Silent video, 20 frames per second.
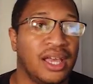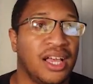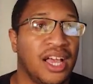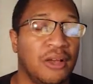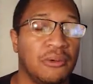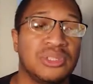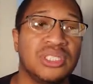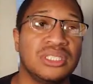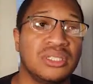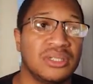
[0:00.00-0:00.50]
I
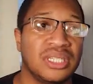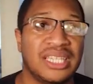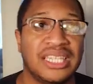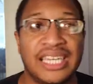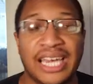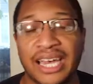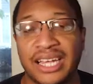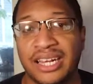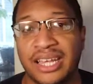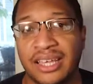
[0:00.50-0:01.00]
was still
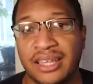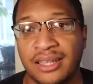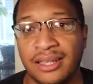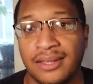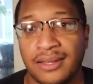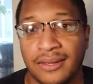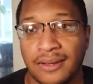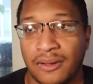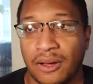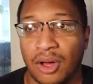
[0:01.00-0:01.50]
getting
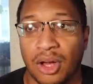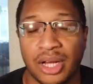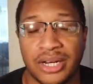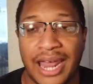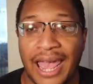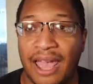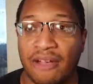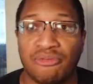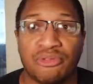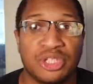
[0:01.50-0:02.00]
on
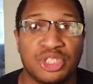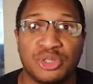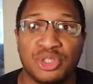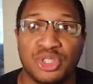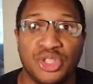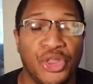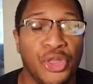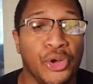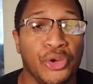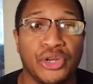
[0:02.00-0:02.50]
average
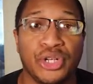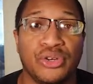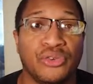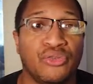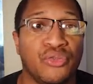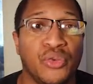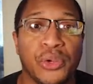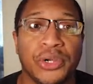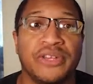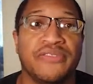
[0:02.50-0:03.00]
30 to
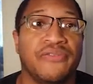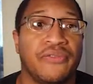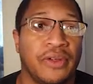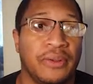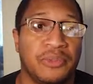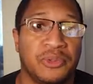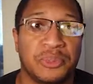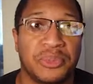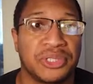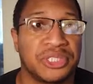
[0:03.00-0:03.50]
40
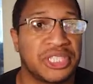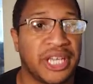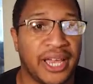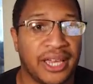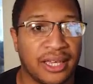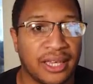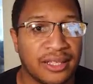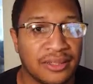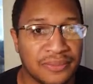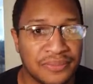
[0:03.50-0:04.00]
frames per
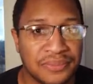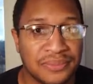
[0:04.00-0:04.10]
second.